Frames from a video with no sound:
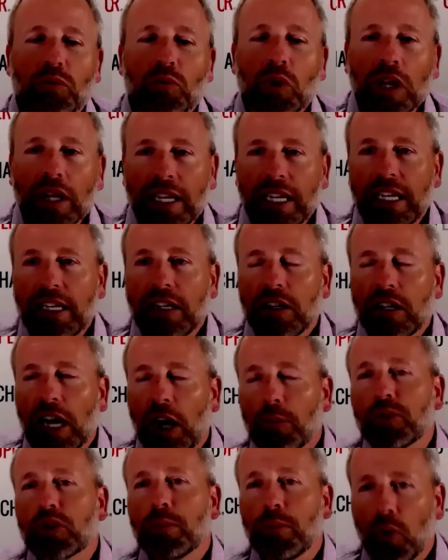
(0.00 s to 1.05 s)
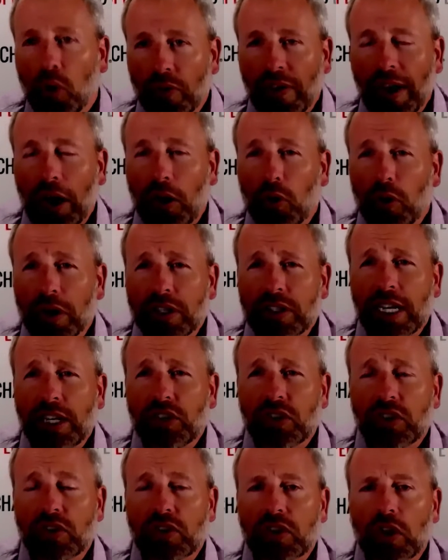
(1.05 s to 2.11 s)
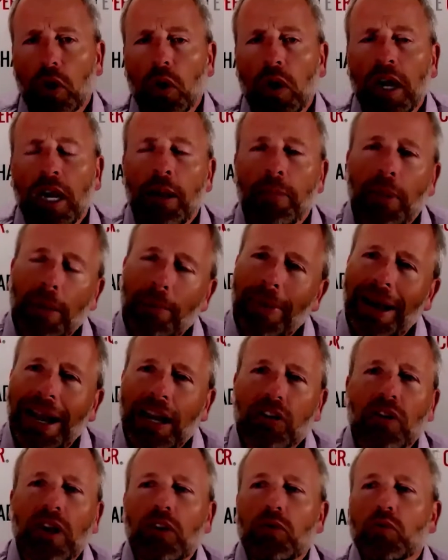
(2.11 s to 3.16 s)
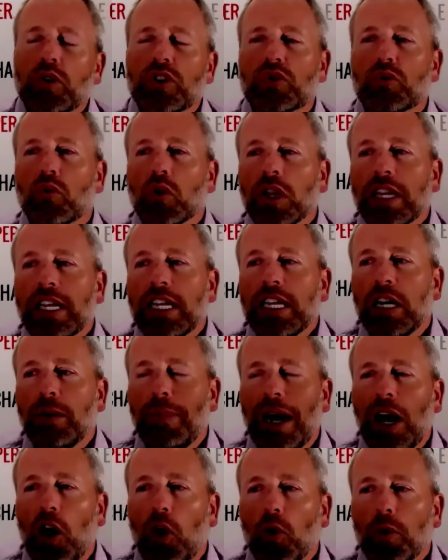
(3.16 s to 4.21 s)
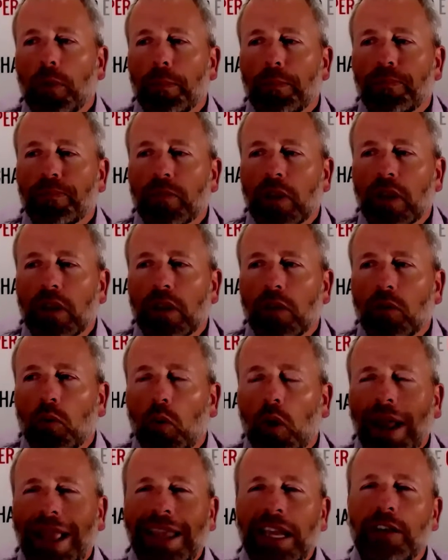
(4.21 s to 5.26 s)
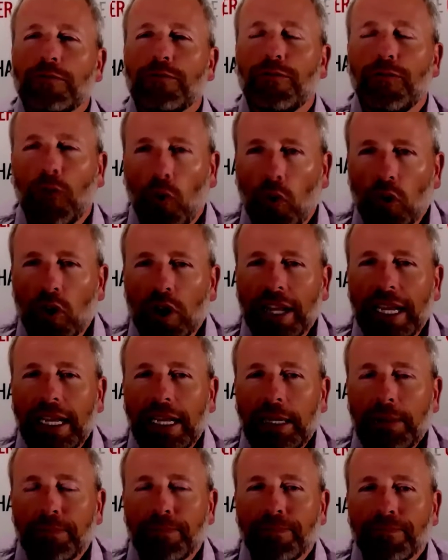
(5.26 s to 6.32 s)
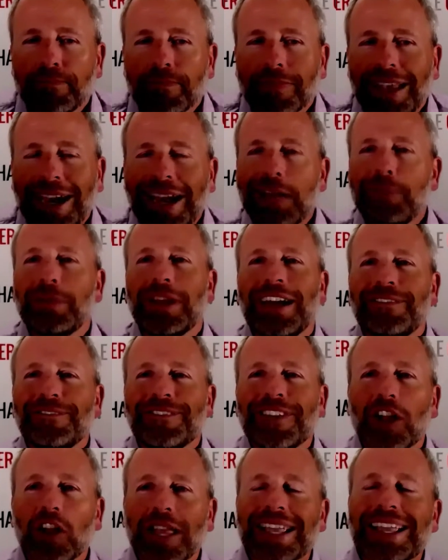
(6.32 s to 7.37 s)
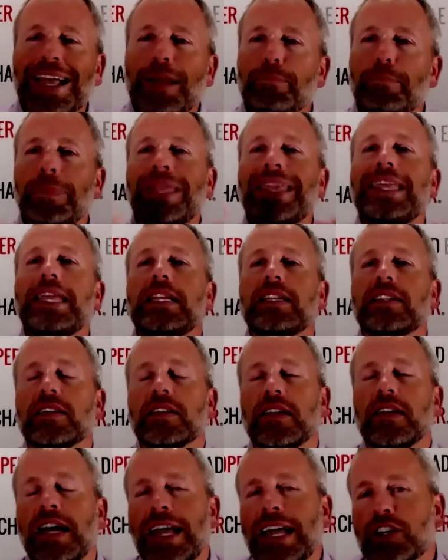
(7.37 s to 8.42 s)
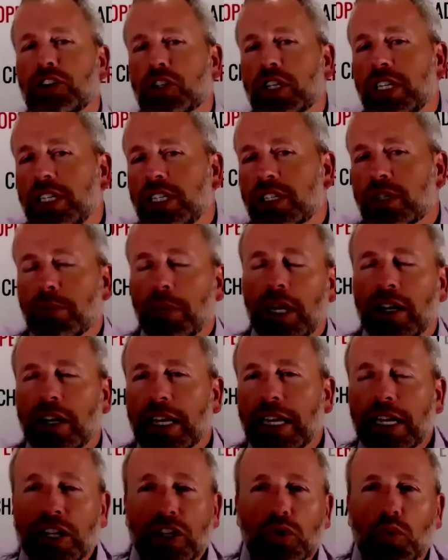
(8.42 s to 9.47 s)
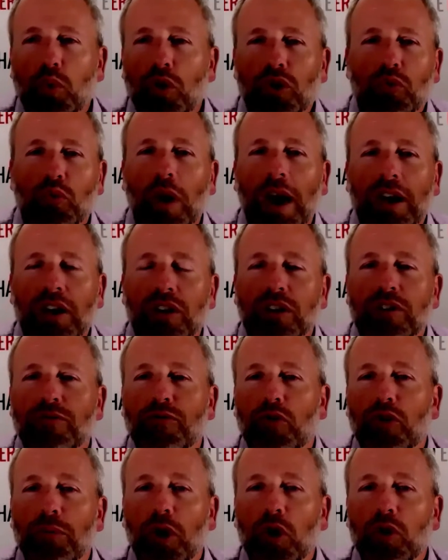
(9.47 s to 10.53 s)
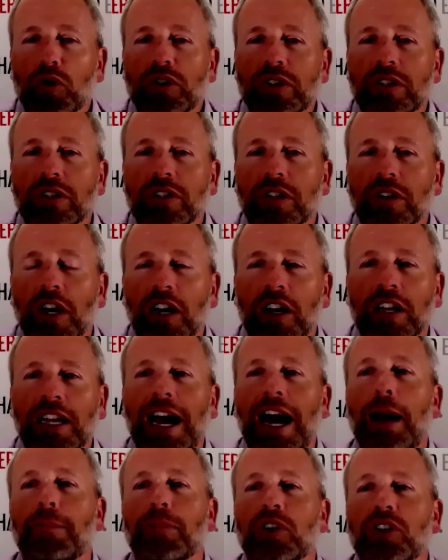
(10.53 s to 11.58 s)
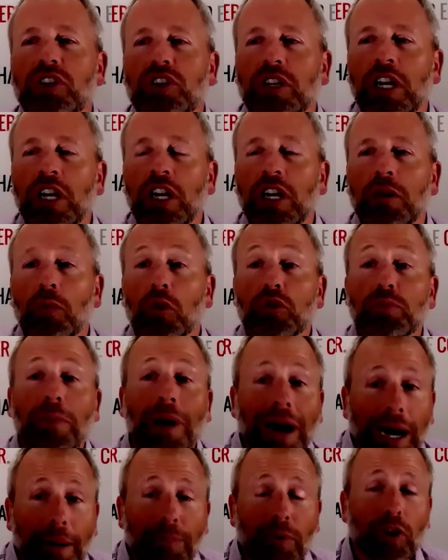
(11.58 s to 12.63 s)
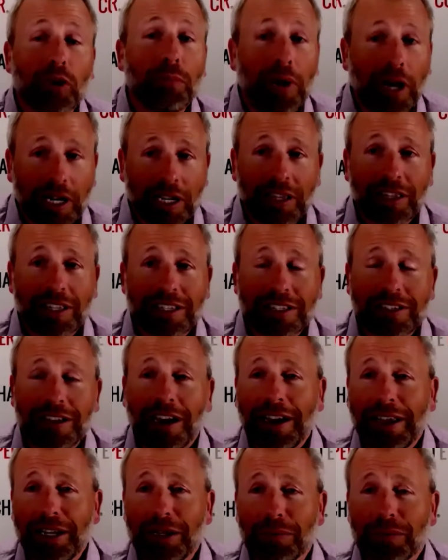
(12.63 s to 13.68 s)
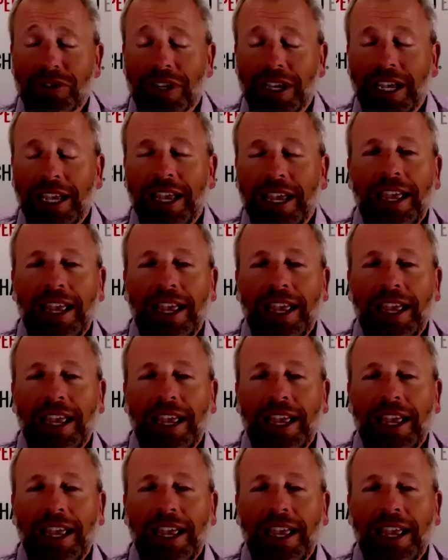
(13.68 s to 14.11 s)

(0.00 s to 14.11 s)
really help support that organization. So my background was really about when I hit 40, I felt like I peaked. I actually submitted a Guinness World Record for the most accomplished, most popular bucket list items.